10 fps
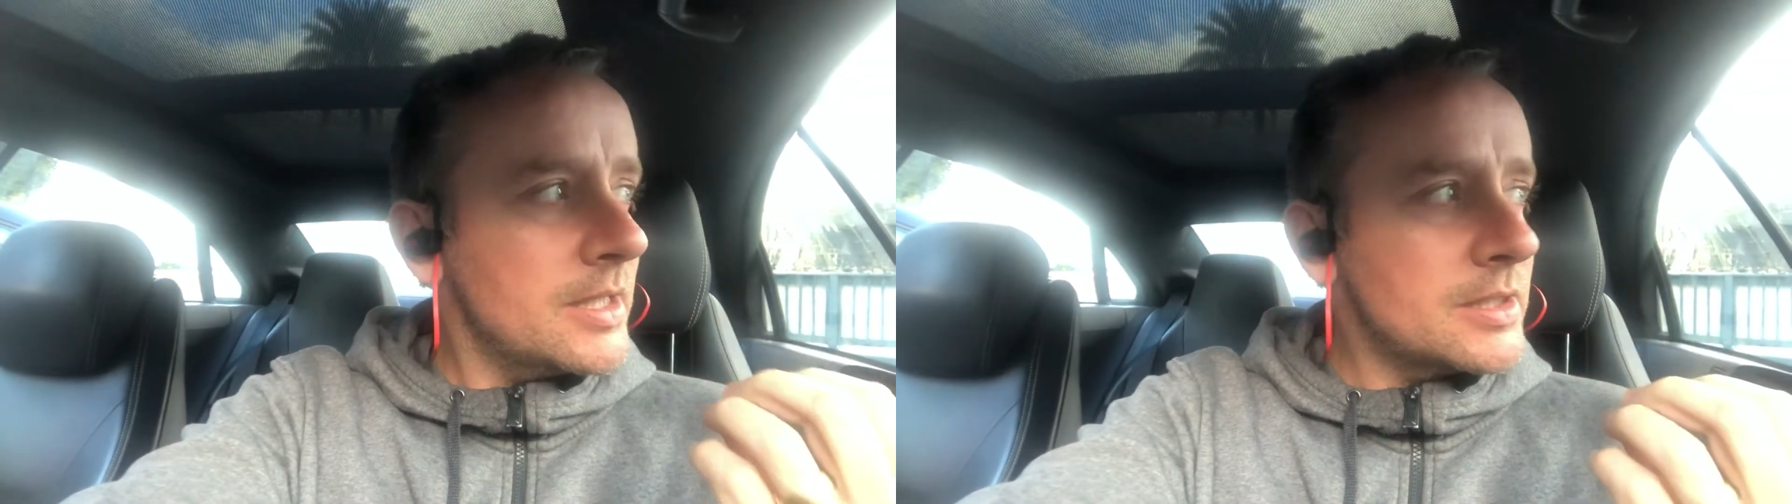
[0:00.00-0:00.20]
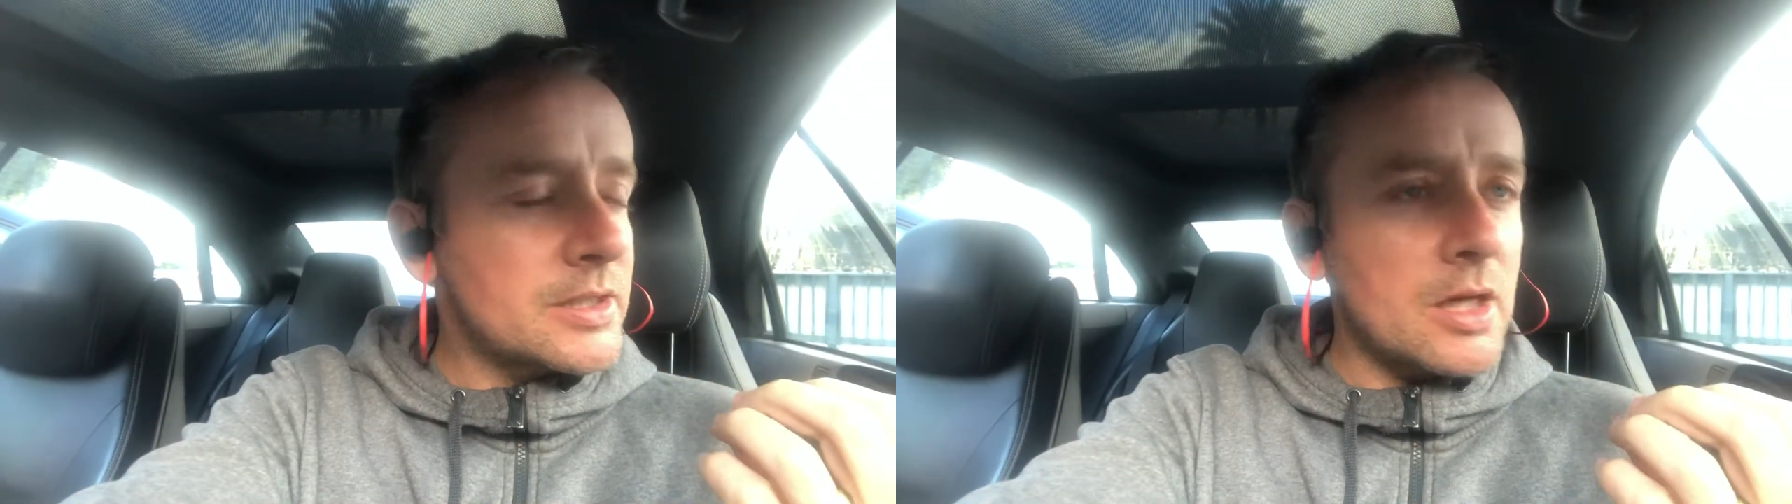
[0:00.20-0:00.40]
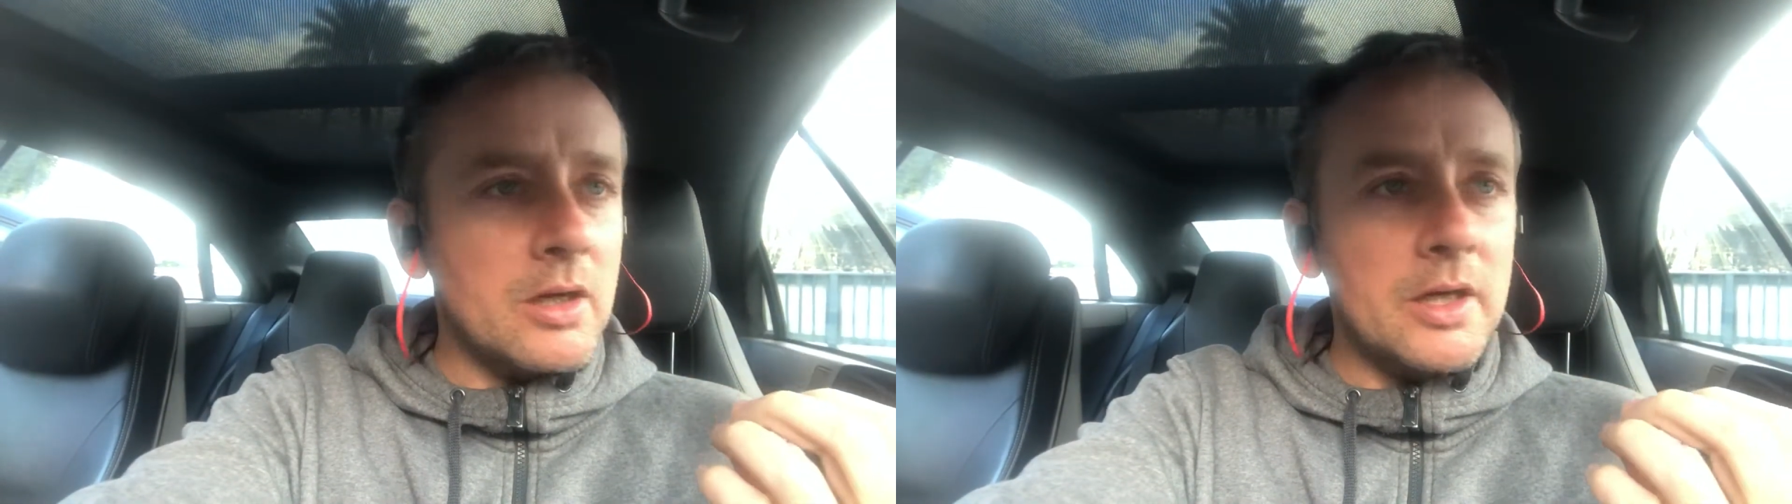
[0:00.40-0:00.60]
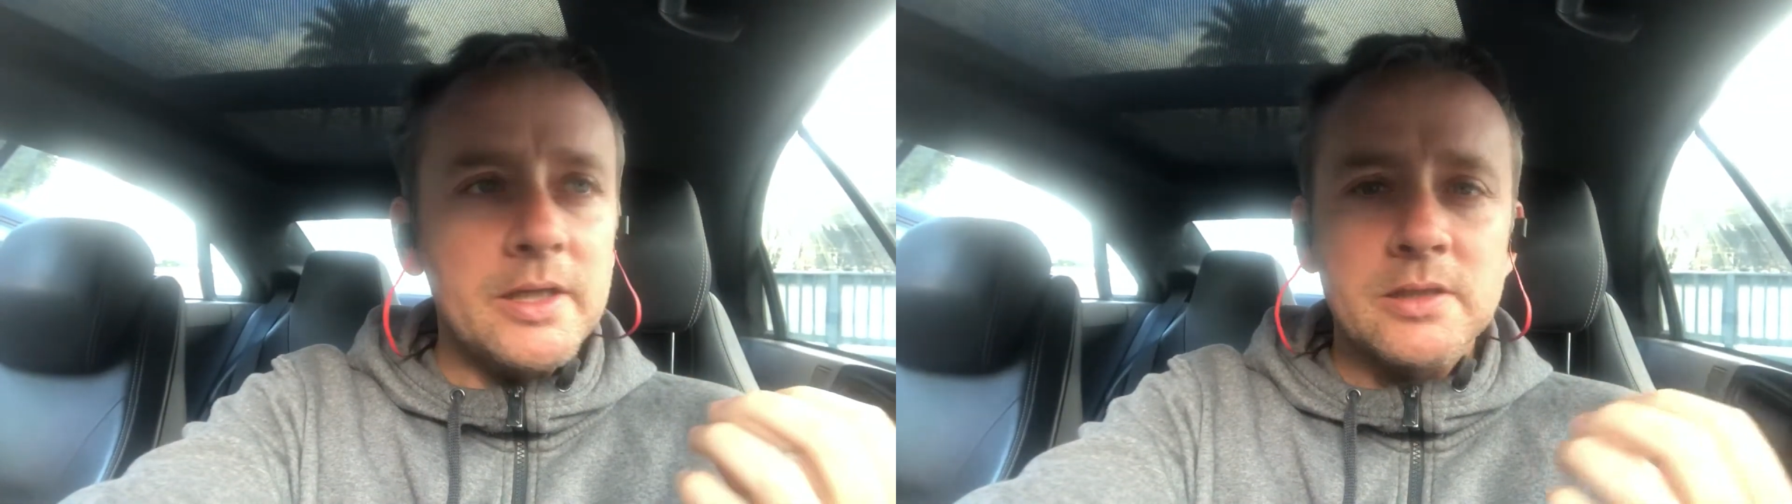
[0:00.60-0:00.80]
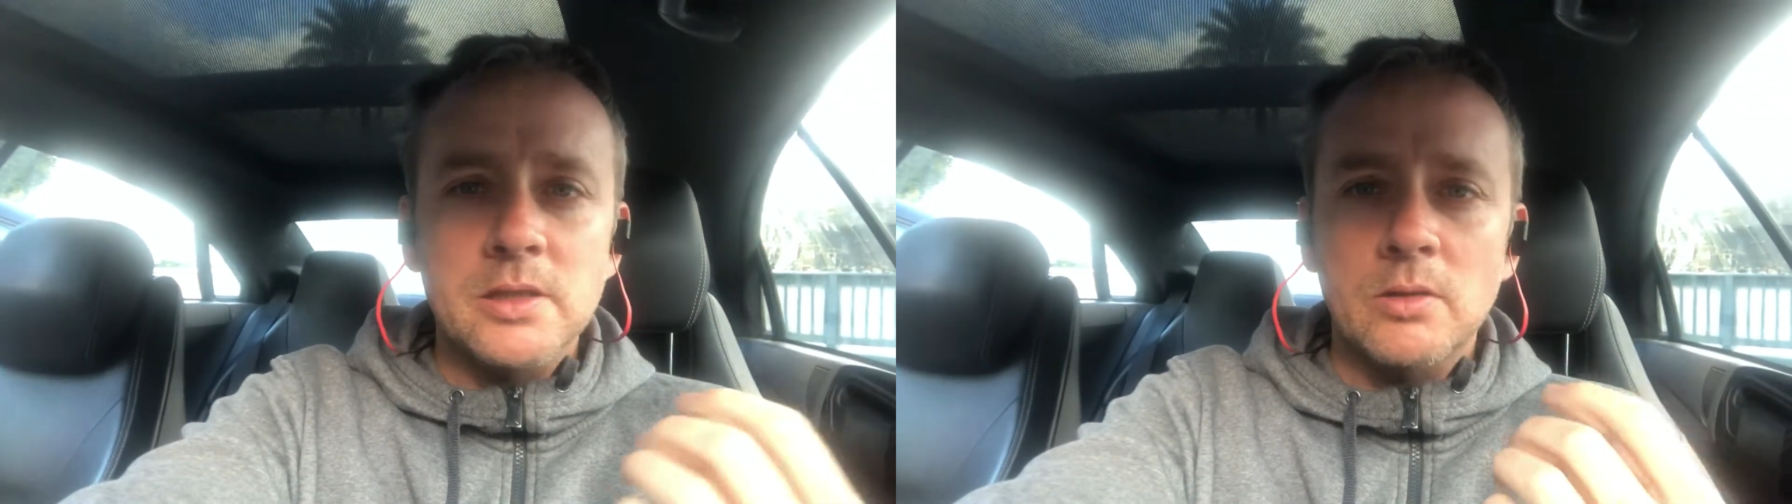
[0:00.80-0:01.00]

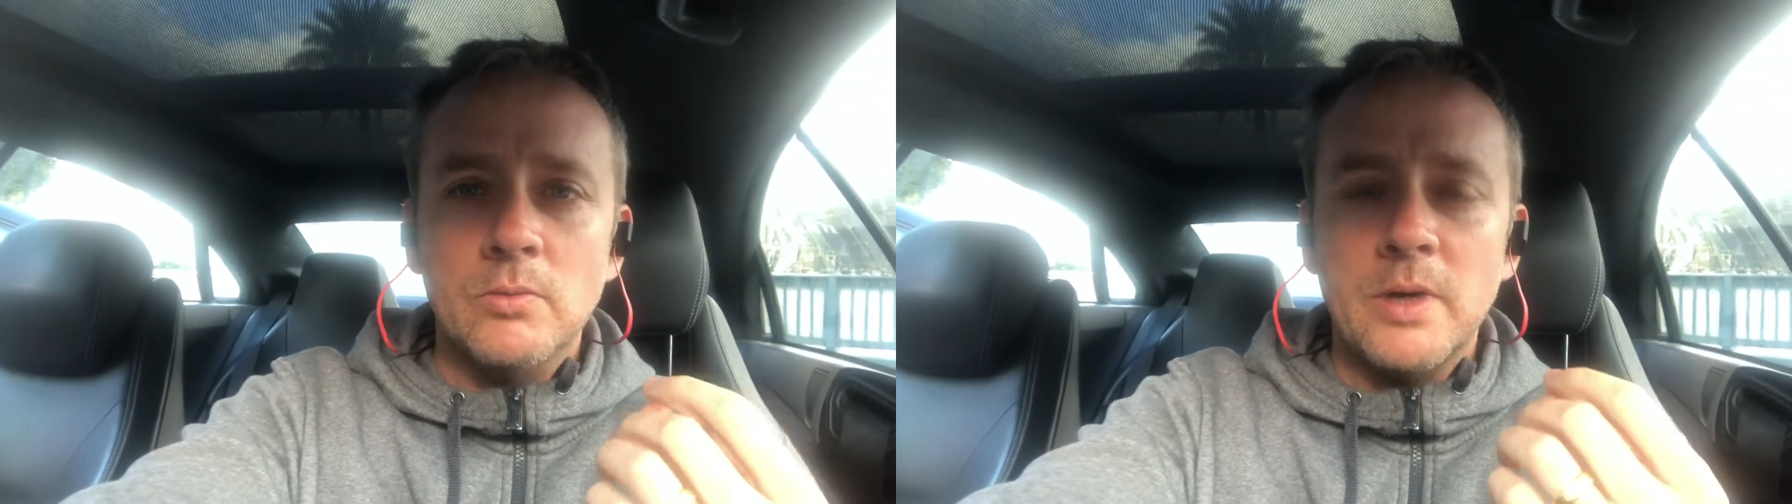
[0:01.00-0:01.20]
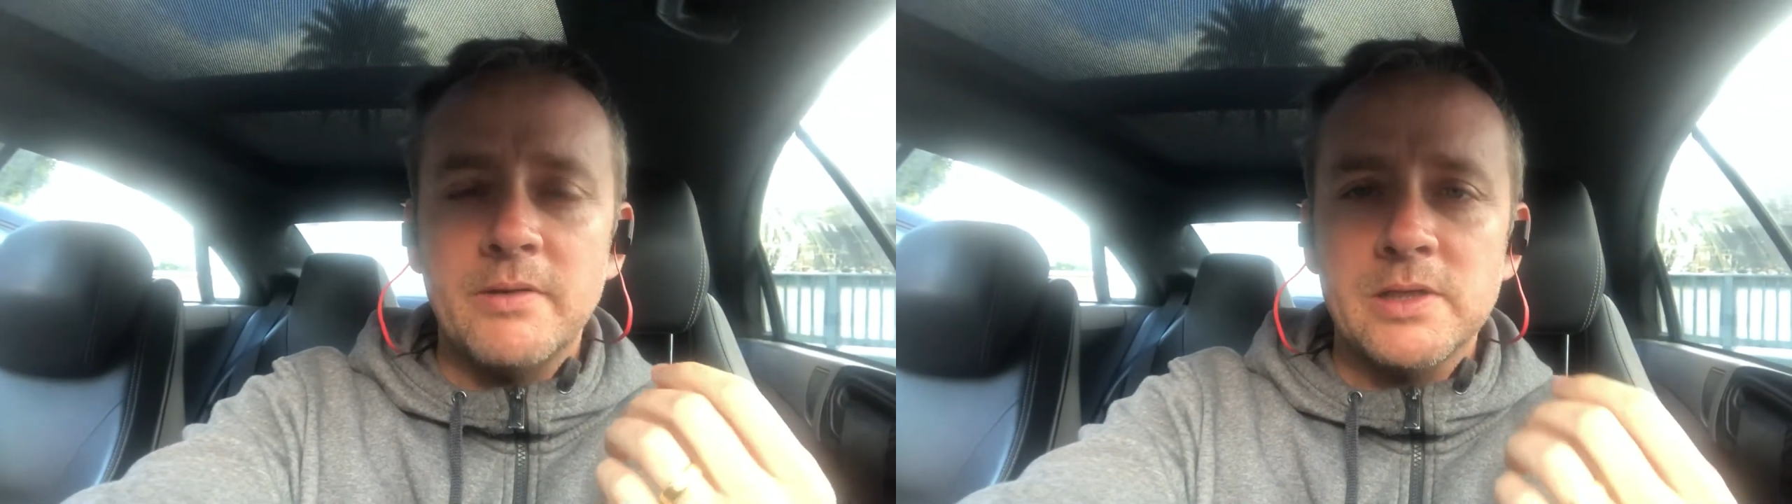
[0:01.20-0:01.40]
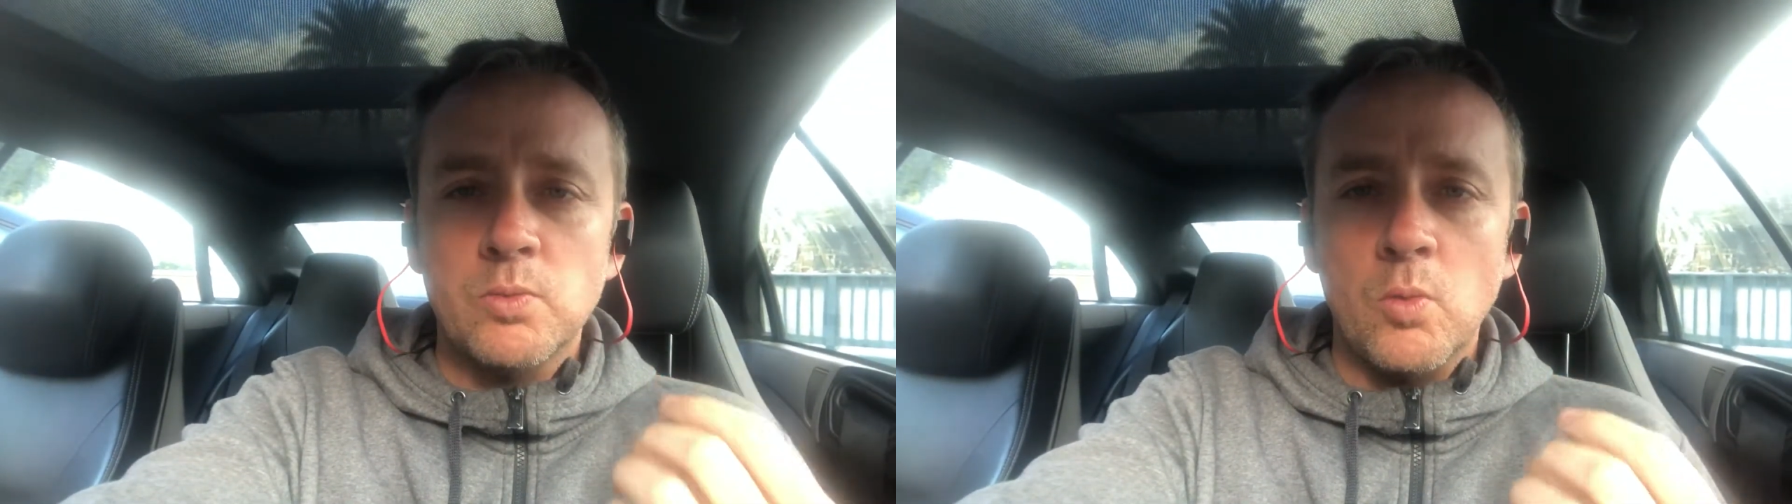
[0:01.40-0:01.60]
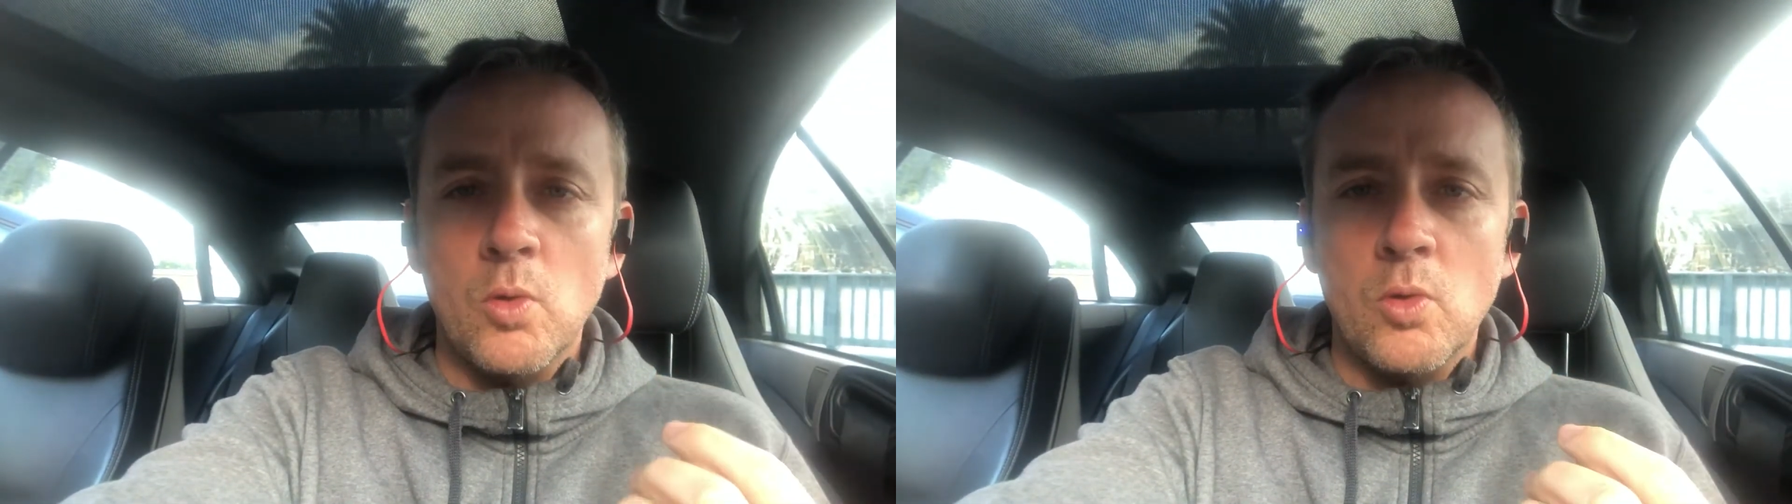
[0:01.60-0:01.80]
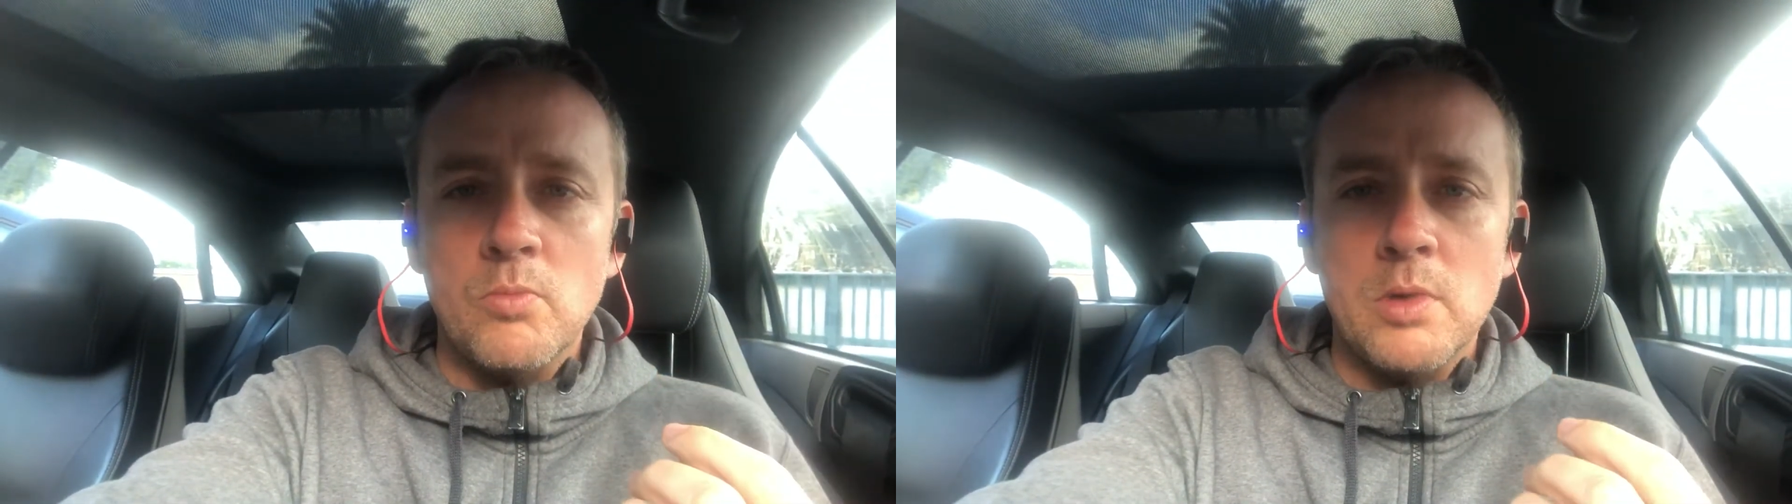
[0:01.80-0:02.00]
inside where it's
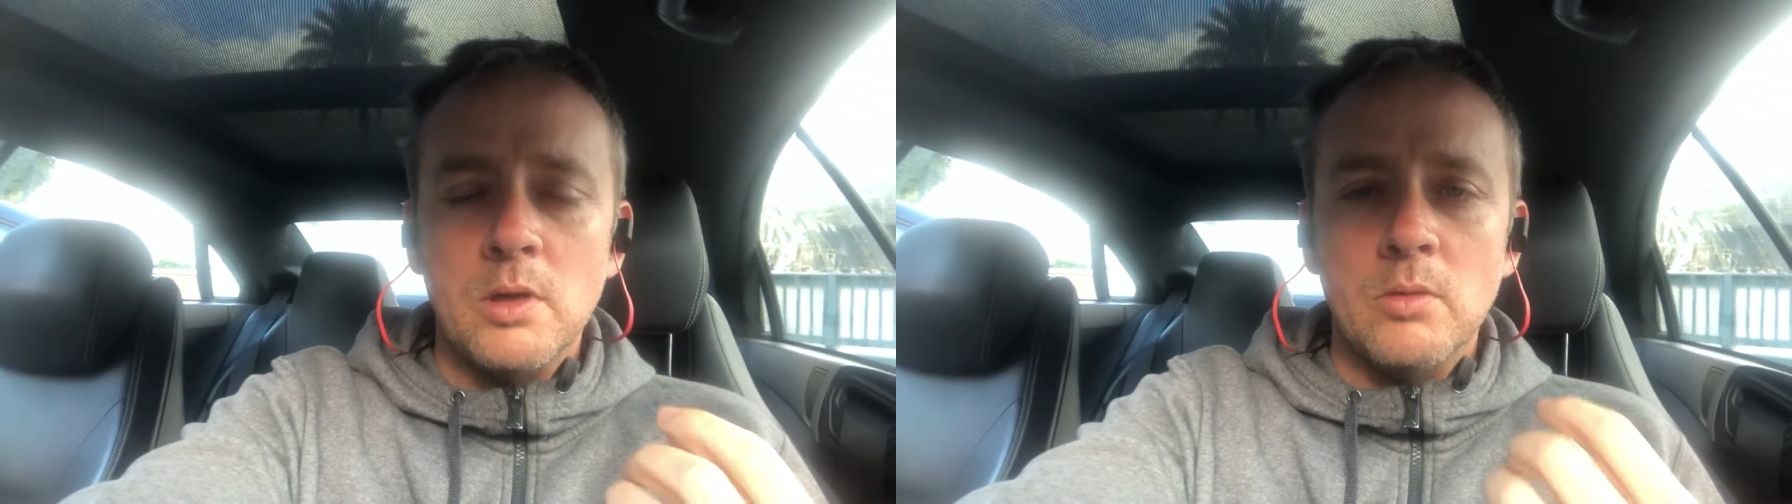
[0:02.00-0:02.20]
warm,